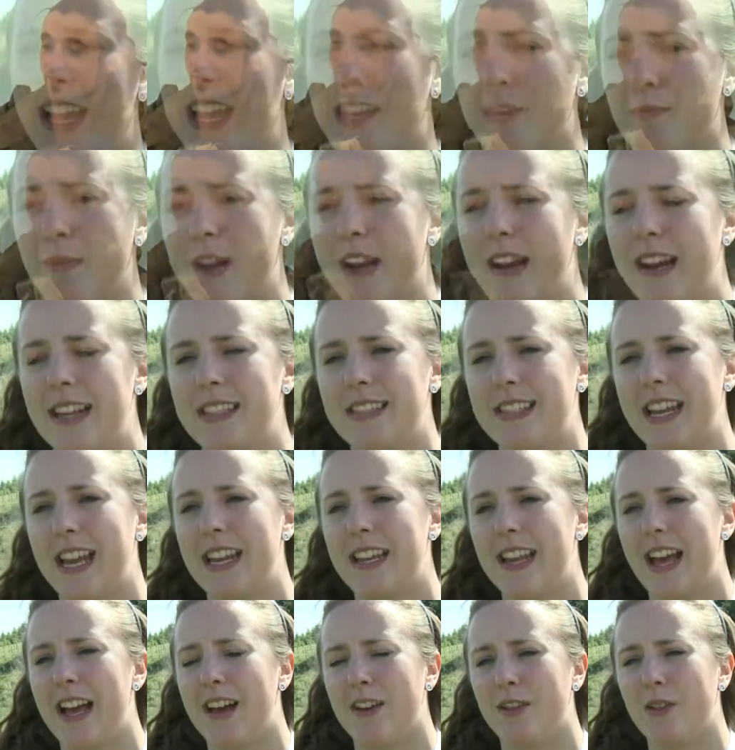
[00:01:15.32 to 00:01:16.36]
and where I stay
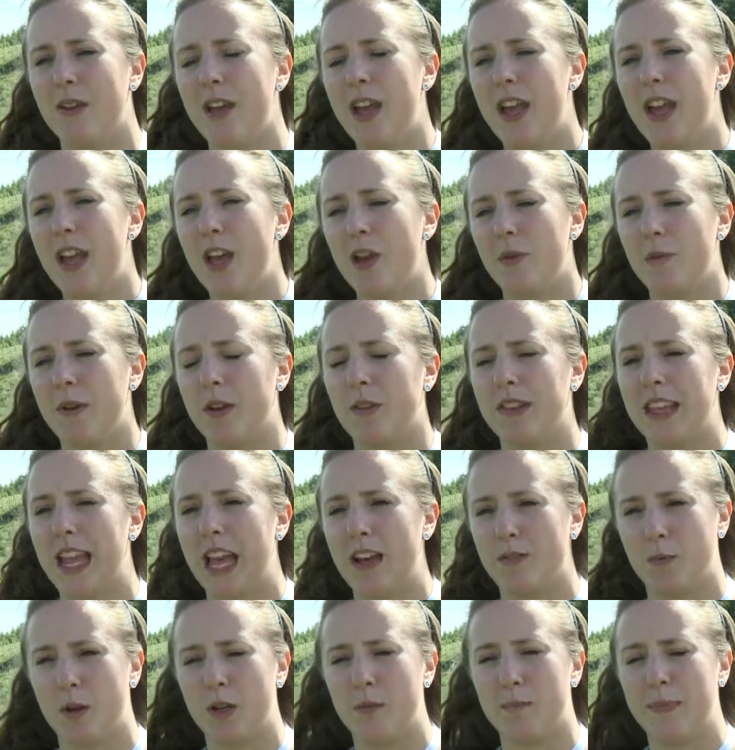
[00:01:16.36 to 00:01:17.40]
now we only
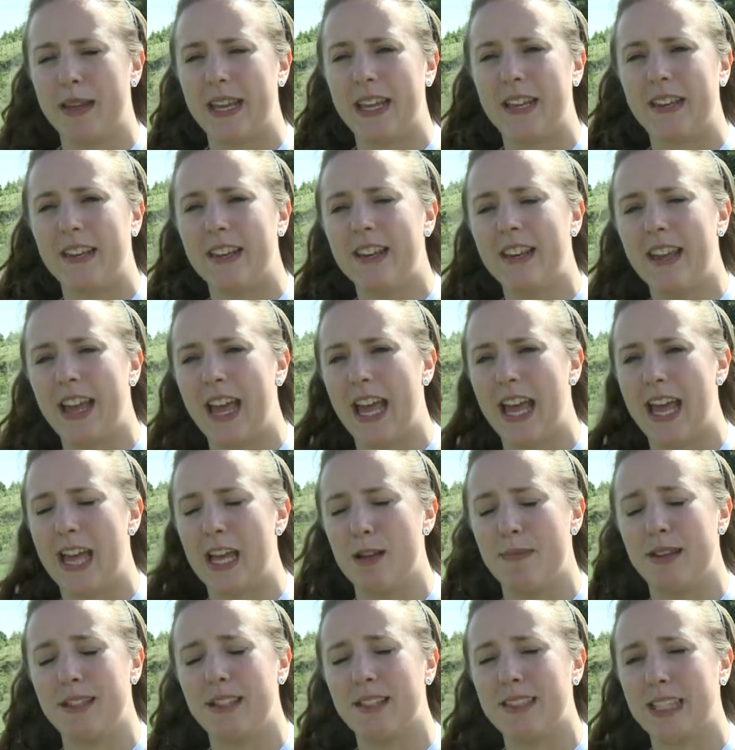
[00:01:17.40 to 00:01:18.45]
have one bin.
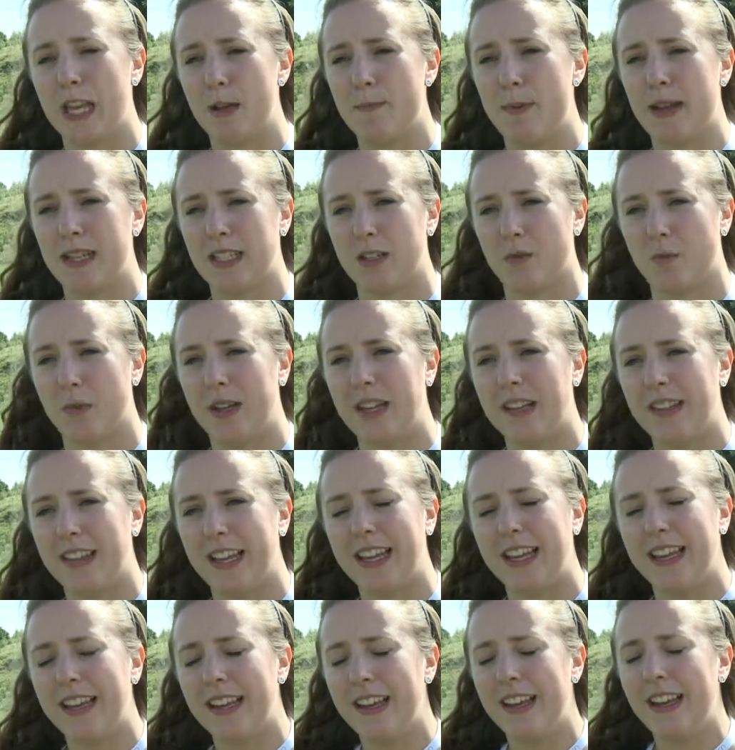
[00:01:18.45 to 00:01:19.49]
It does get picked up
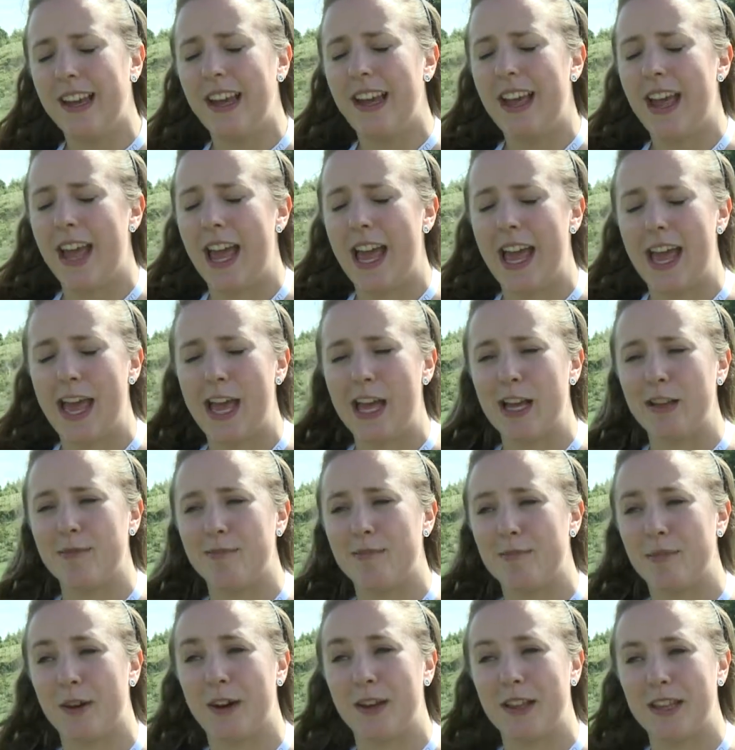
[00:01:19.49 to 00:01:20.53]
weekly,
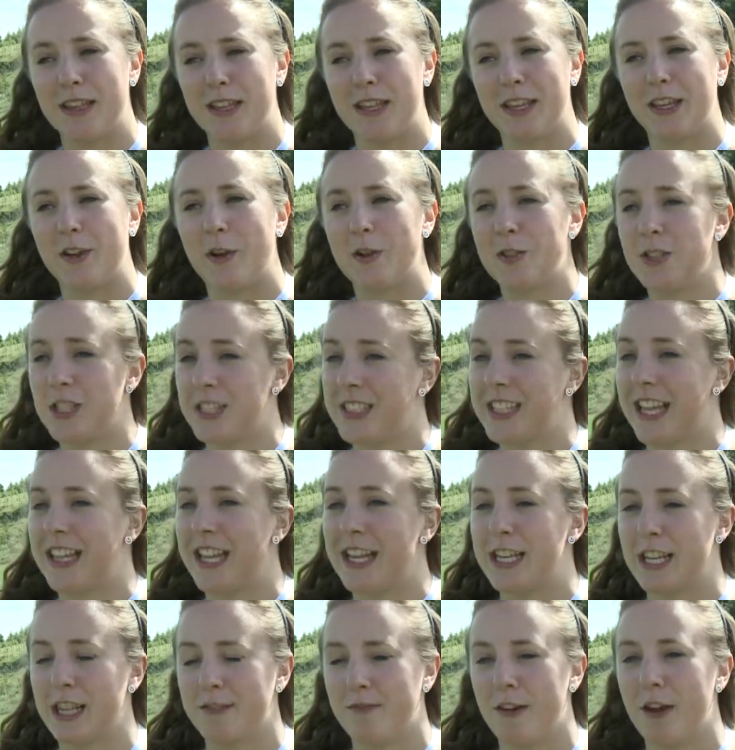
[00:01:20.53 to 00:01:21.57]
but the cottages at the
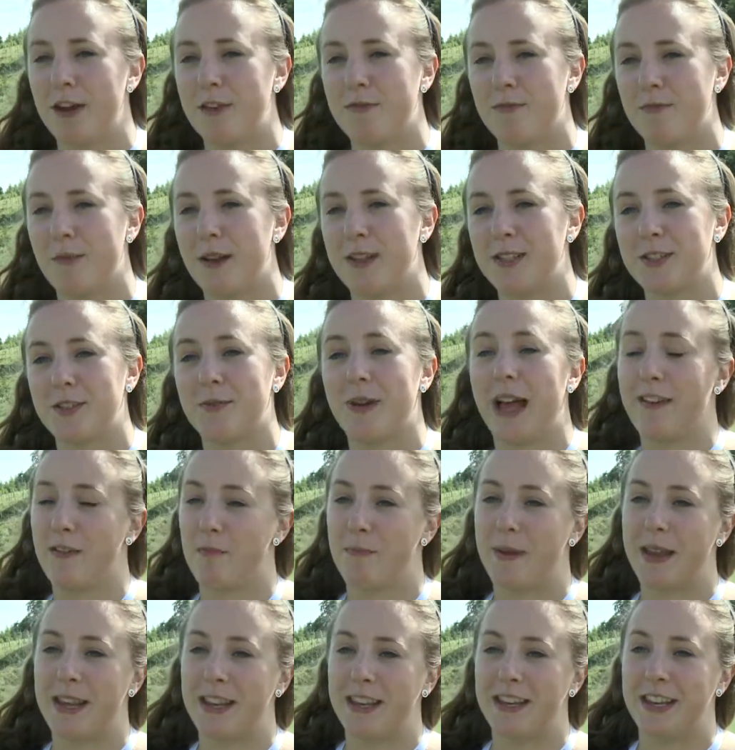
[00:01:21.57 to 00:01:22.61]
end of the road from us don't have a
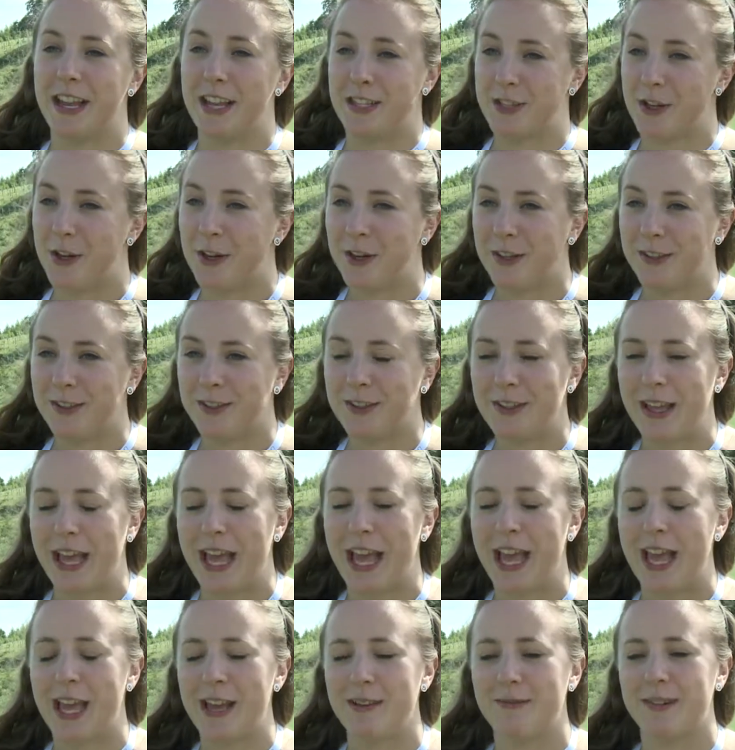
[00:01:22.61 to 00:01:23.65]
bin at all,
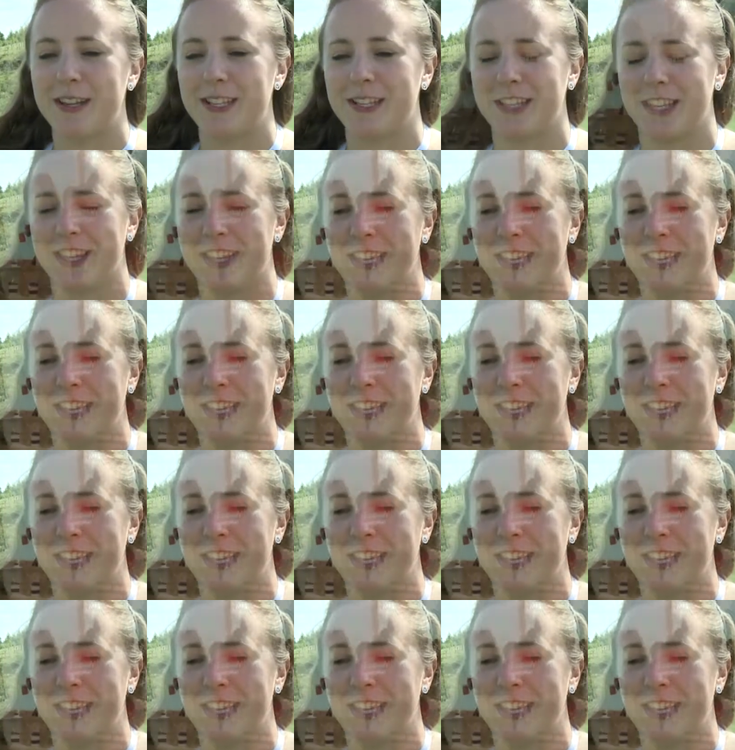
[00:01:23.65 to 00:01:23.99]
which I